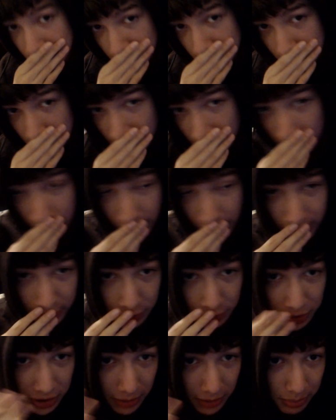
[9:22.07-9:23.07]
Alright, yo, what's
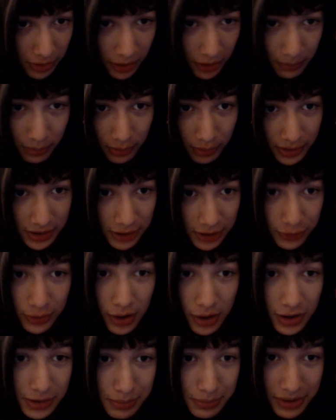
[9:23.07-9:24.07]
up, y'all boys? If
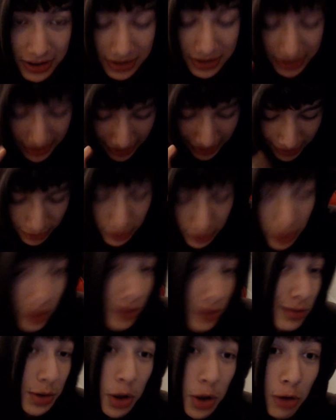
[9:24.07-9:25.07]
y'all's made it to the end,
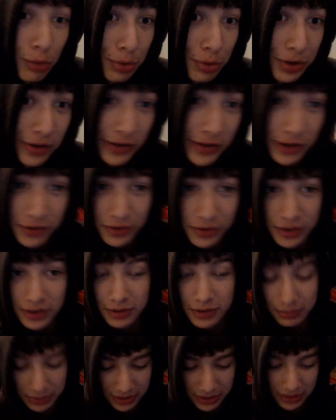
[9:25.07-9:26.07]
y'all real as fuck.
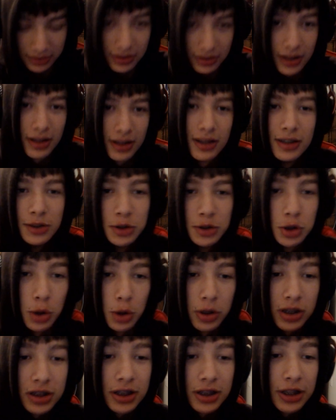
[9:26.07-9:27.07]
But so
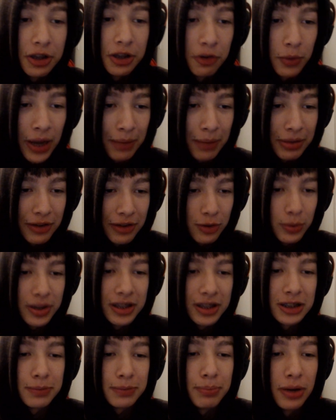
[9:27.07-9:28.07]
here's the giveaway. I'm giving away this
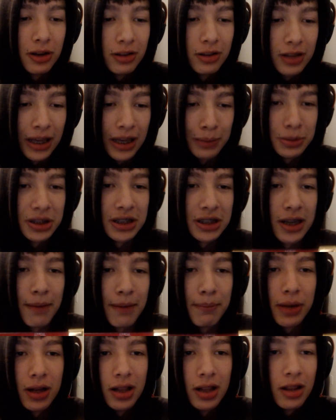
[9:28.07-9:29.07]
belt, MCM
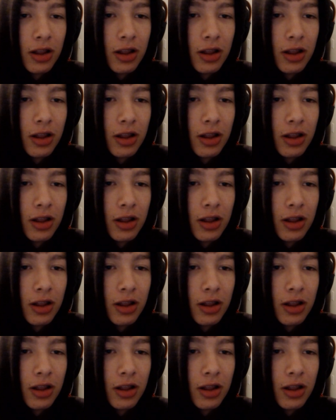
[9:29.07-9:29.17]
belt.